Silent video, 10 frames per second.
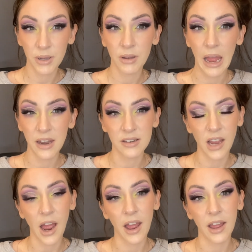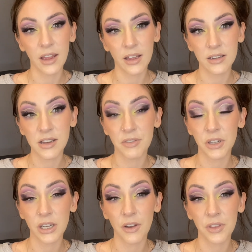and I
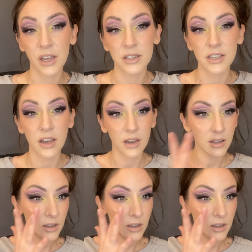definitely got the idea